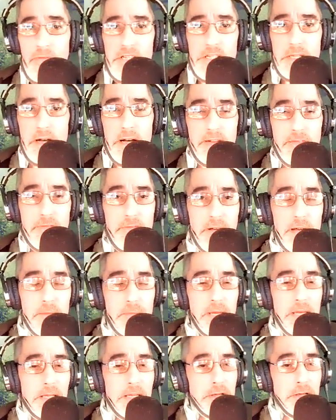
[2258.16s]
stuff. I
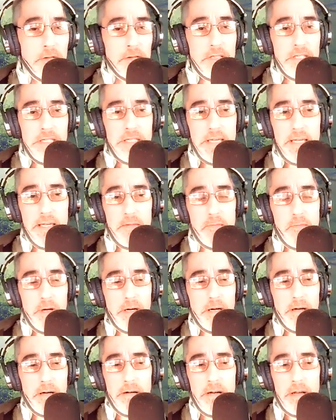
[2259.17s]
mean, you'll see
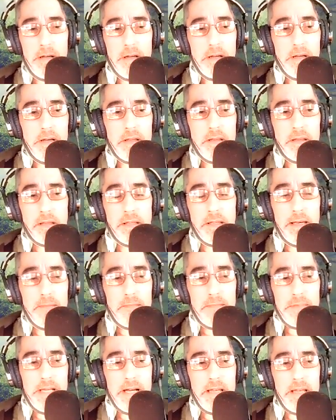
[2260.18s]
where the
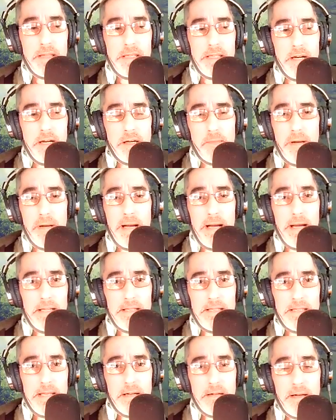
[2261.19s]
limbs on the young
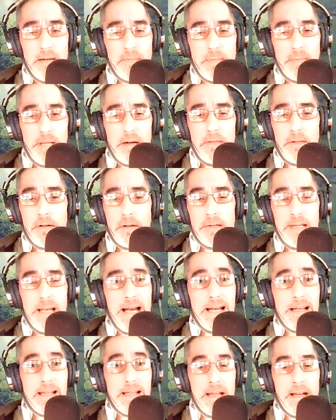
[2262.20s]
pines that are up there, they're
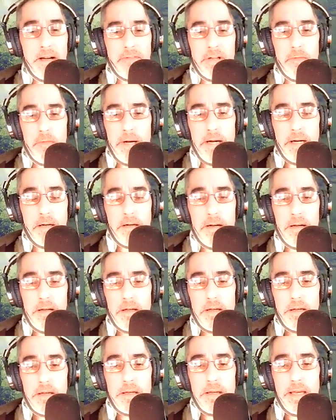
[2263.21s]
dotted everywhere.
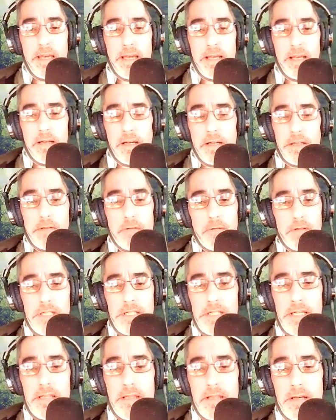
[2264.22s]
And you'll
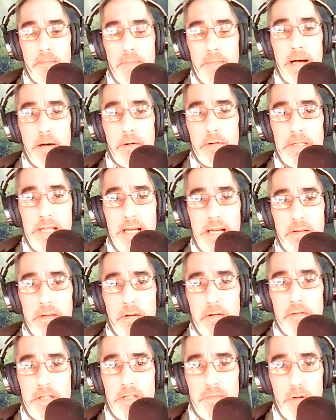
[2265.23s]
see the boughs on
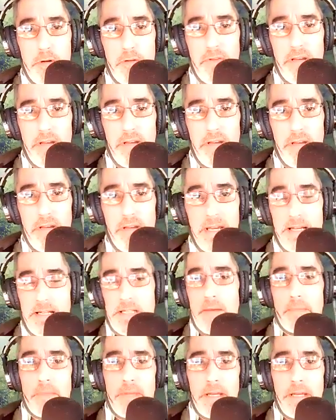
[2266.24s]
those moving,
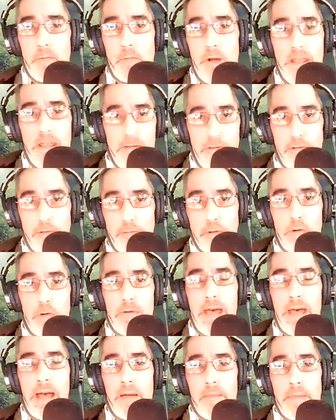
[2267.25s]
like something went
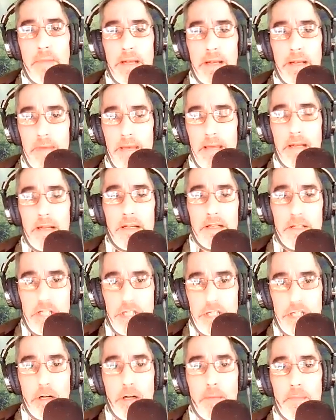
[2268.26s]
through them, and it
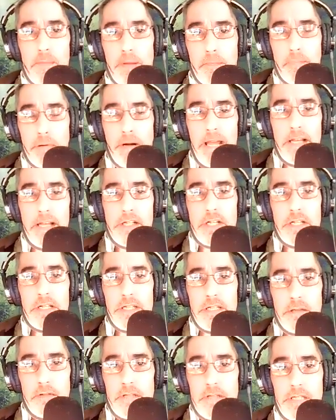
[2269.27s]
disturbed the
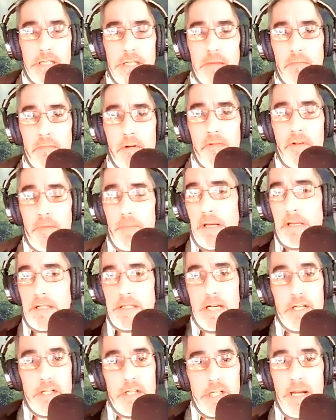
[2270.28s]
branches, and you'll see them moving because
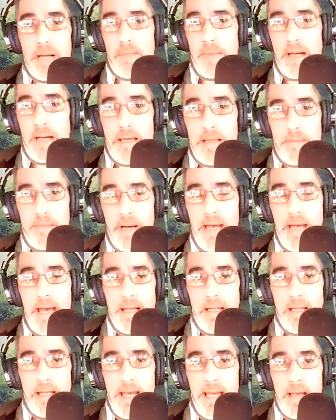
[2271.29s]
I shine my
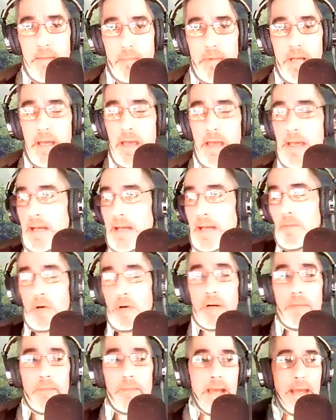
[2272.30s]
headlamp
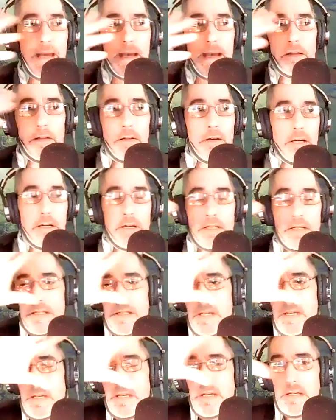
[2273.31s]
anywhere my head looks.
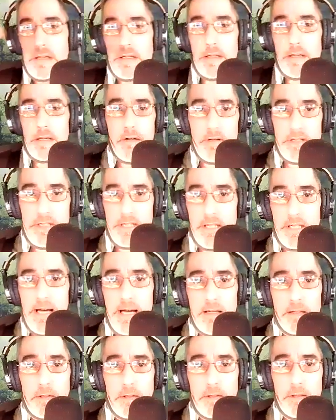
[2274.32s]
There's a
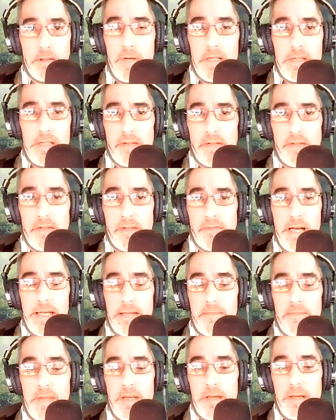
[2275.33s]
lot of lumens of
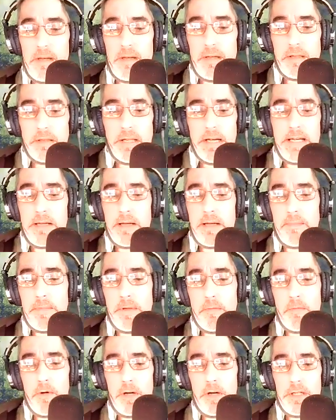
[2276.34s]
light lighting up
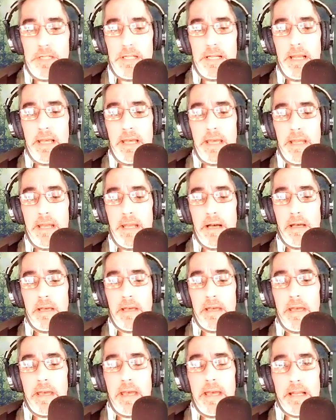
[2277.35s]
the woods, and
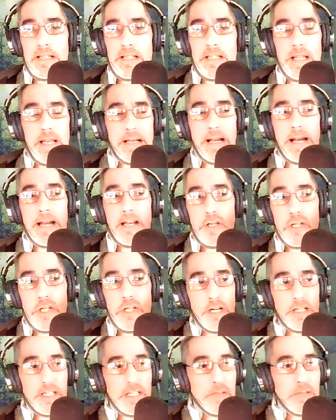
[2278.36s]
it's like I
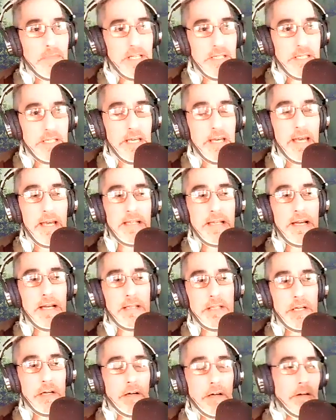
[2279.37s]
just missed it. As I
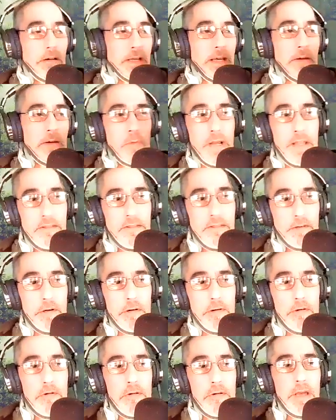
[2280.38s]
turned, it went
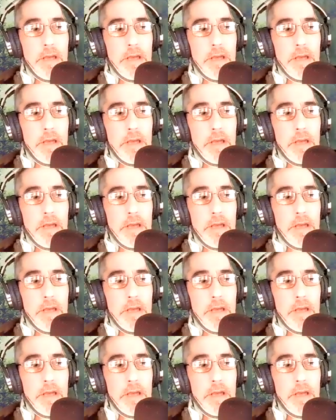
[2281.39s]
through,